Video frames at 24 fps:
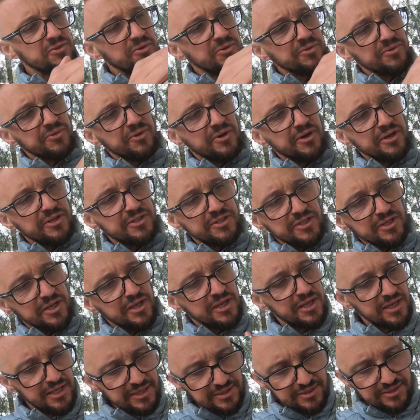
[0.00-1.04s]
all nice
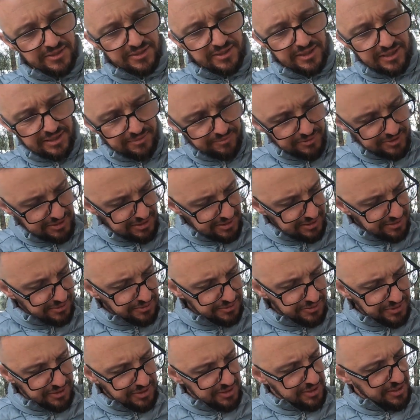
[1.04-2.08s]
and seam
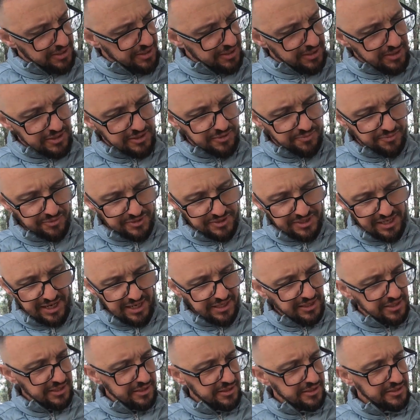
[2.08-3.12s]
sealed
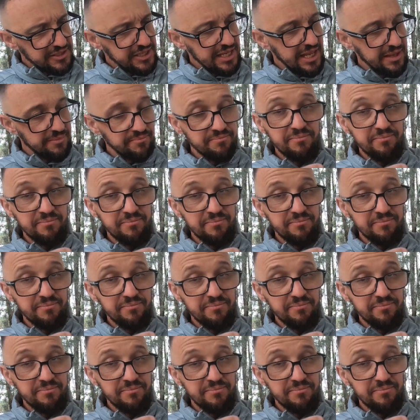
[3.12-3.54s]
to get